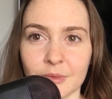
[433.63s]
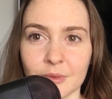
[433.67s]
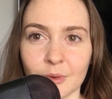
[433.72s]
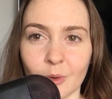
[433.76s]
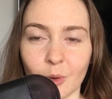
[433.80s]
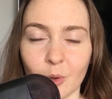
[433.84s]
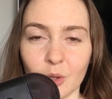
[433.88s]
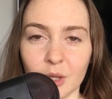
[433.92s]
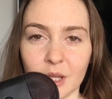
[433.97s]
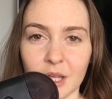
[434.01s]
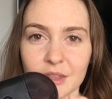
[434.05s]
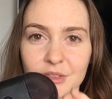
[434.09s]

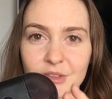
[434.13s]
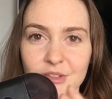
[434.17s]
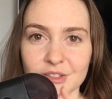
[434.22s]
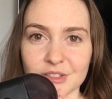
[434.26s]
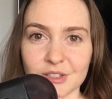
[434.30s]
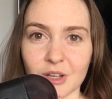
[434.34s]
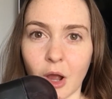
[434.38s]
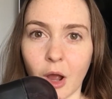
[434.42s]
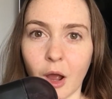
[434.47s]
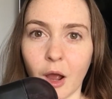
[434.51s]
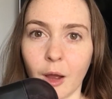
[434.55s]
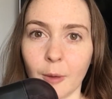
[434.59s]
hole at the
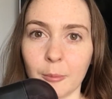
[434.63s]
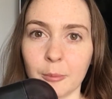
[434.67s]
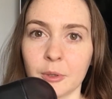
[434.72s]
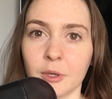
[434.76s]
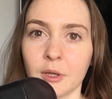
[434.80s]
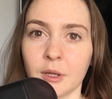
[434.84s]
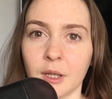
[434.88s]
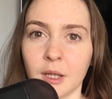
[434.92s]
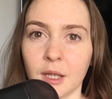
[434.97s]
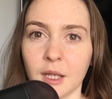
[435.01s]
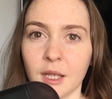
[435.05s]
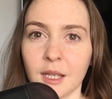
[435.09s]
top
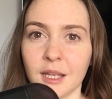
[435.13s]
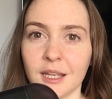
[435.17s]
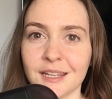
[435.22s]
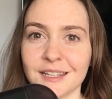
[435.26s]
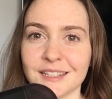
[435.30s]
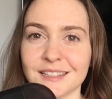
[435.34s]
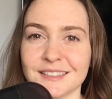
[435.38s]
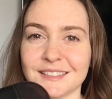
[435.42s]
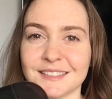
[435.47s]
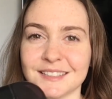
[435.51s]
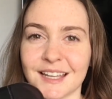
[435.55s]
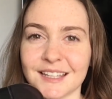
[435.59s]

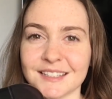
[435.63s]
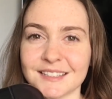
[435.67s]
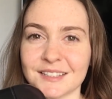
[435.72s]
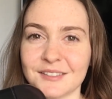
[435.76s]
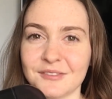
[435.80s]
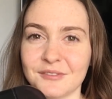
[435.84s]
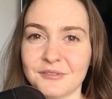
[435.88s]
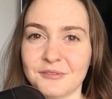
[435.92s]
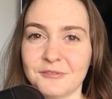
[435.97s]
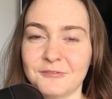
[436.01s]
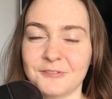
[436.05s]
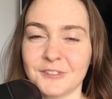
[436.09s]

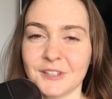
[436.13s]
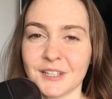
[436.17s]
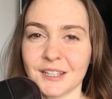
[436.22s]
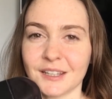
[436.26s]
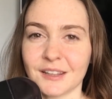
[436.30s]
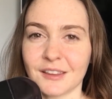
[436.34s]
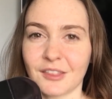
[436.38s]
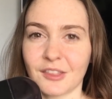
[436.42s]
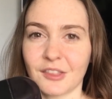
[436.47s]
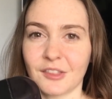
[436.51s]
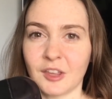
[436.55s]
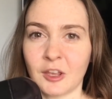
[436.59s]
doesn't
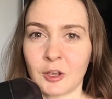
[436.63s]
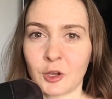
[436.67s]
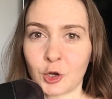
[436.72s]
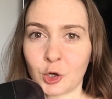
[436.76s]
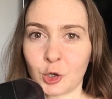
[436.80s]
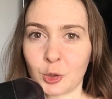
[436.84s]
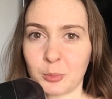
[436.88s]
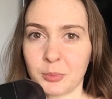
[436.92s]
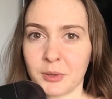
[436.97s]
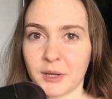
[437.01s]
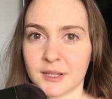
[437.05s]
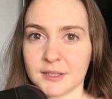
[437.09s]
fit
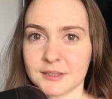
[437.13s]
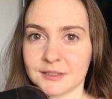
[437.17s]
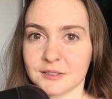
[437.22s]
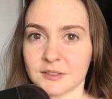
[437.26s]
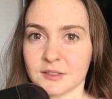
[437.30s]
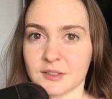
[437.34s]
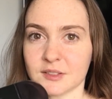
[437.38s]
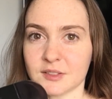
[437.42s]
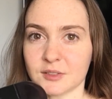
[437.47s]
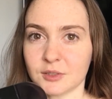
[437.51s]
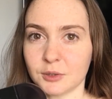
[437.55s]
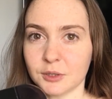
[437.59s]
thicker
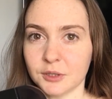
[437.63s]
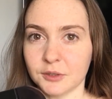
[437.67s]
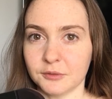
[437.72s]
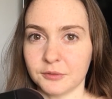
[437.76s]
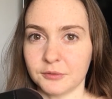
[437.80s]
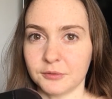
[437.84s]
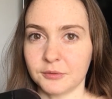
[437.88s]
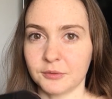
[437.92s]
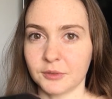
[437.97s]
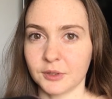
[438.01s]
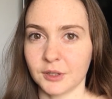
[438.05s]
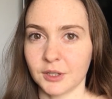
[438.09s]
pencils. So if
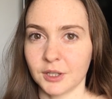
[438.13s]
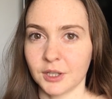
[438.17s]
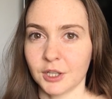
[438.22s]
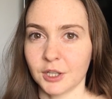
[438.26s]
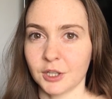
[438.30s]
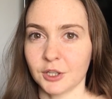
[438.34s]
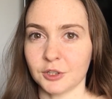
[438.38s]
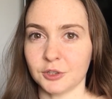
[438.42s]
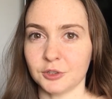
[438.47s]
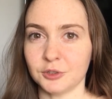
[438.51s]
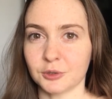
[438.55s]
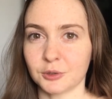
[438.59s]

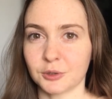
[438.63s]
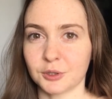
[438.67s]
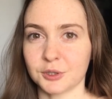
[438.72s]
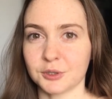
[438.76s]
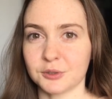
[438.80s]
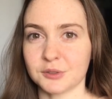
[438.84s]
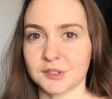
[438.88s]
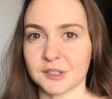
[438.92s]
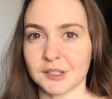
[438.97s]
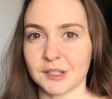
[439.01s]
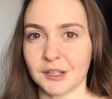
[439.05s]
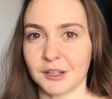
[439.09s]
you're
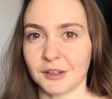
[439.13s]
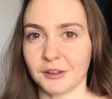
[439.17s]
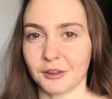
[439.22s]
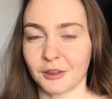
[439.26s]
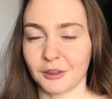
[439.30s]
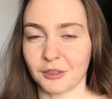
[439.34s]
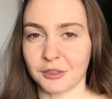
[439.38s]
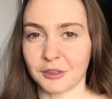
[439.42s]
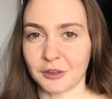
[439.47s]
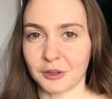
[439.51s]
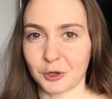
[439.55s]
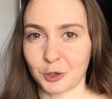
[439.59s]
using a
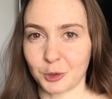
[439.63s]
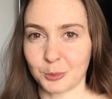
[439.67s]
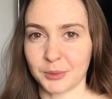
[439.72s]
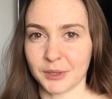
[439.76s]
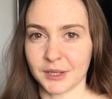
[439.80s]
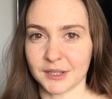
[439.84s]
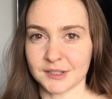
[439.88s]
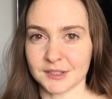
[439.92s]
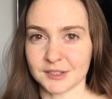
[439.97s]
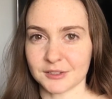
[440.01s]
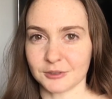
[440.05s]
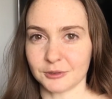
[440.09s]
thicker
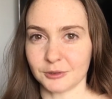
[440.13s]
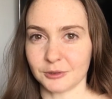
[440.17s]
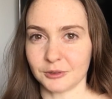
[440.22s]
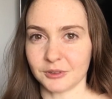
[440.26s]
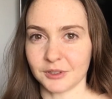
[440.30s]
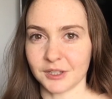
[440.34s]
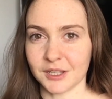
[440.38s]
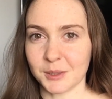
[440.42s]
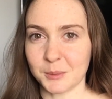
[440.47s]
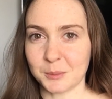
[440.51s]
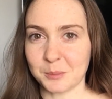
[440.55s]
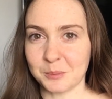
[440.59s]
pencil,
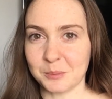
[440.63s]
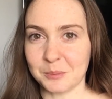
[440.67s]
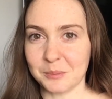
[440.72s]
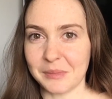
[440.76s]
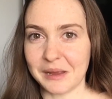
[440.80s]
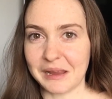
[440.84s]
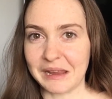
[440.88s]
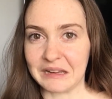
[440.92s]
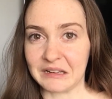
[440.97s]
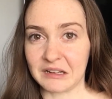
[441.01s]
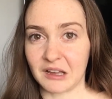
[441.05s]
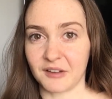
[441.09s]
it
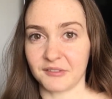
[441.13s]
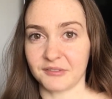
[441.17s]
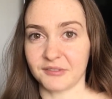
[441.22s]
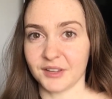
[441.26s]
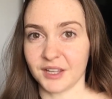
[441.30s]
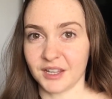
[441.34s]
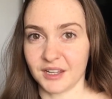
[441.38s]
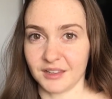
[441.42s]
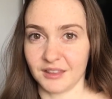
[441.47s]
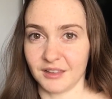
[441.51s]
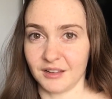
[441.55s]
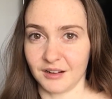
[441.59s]
may not fit
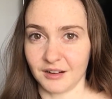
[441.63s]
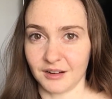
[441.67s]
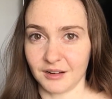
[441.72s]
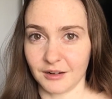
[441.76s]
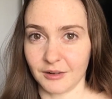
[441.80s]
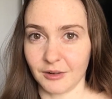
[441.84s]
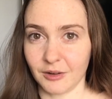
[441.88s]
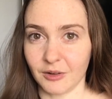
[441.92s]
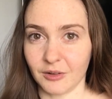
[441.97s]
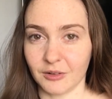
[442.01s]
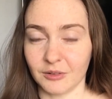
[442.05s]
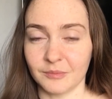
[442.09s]
in there at
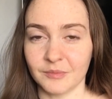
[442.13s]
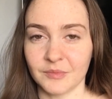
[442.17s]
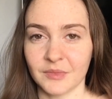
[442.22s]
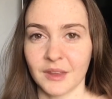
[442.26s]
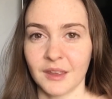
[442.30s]
all.